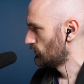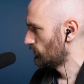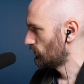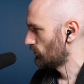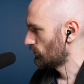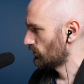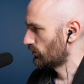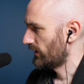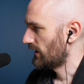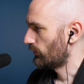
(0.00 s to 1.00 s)
Do do do do
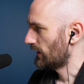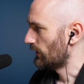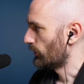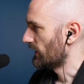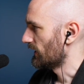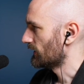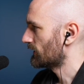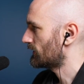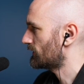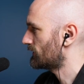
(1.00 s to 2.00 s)
do reading reading reading.